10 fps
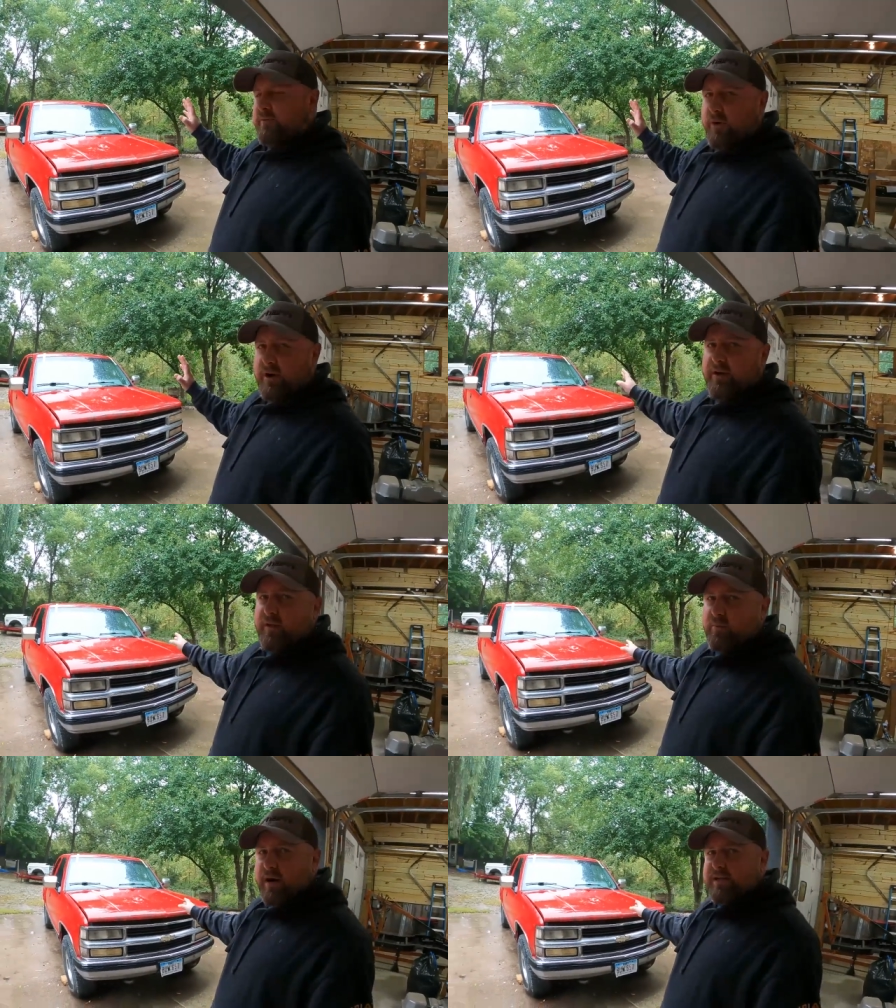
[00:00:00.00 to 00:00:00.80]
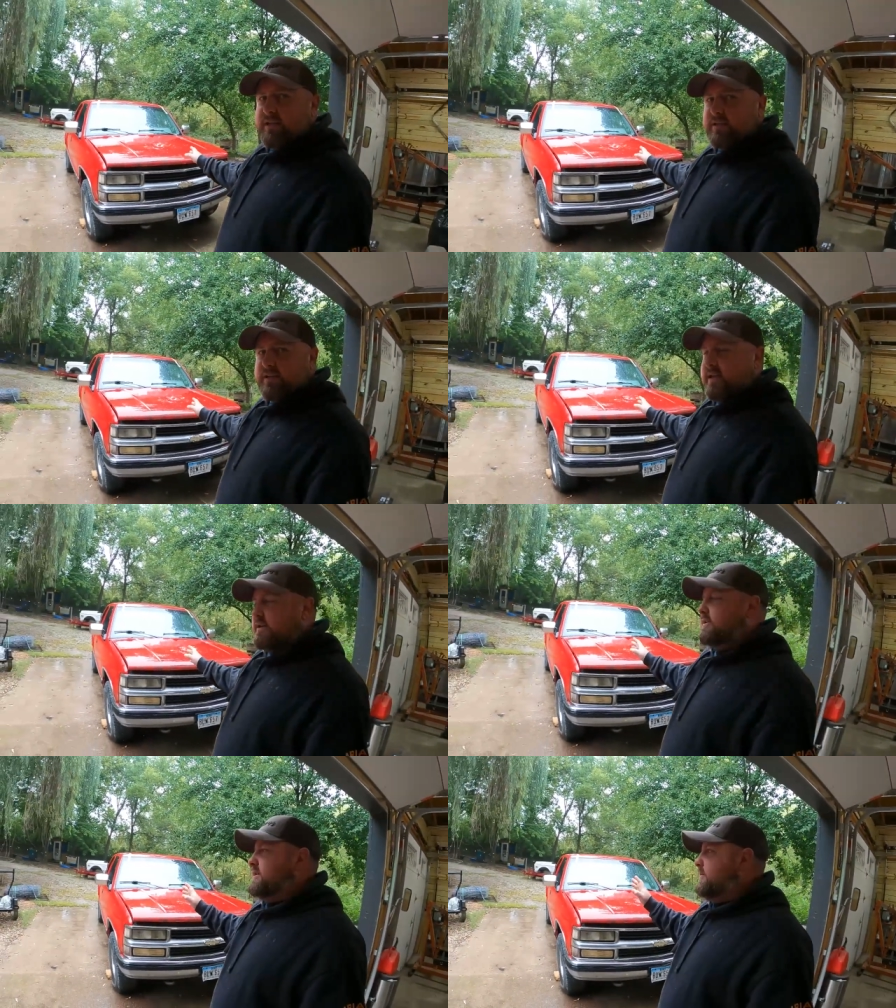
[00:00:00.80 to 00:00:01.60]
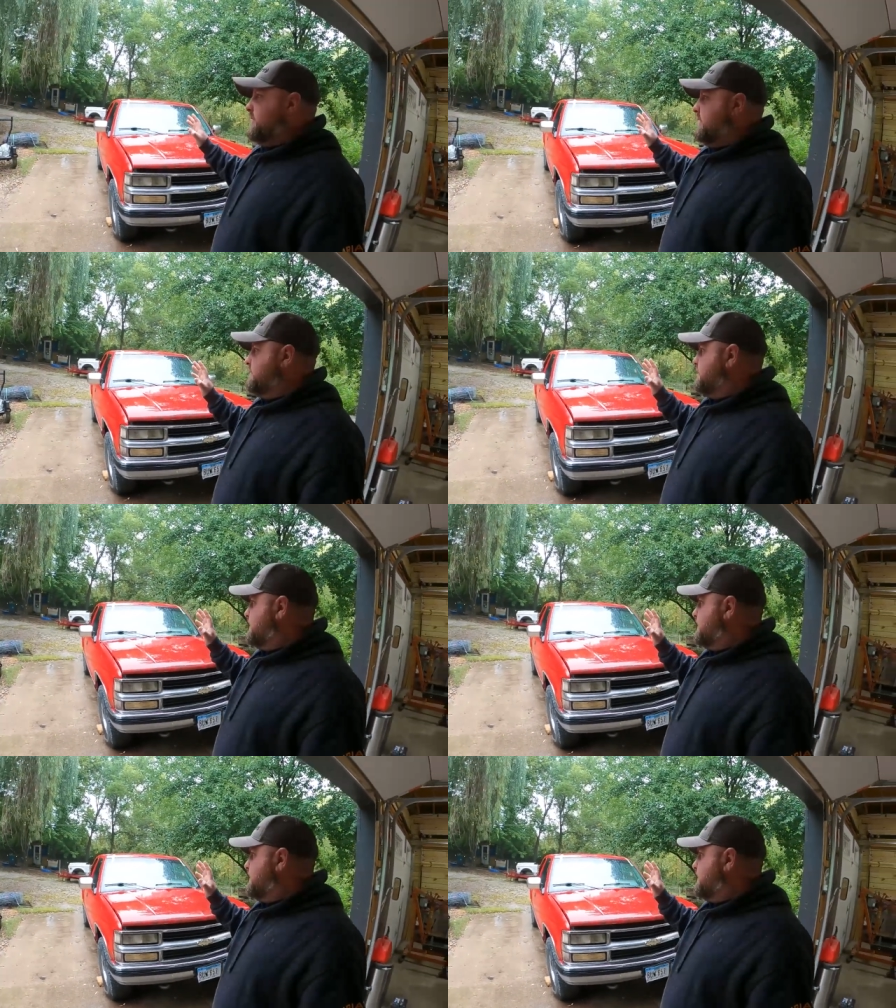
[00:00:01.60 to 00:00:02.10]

working on the brakes of this thing just kept on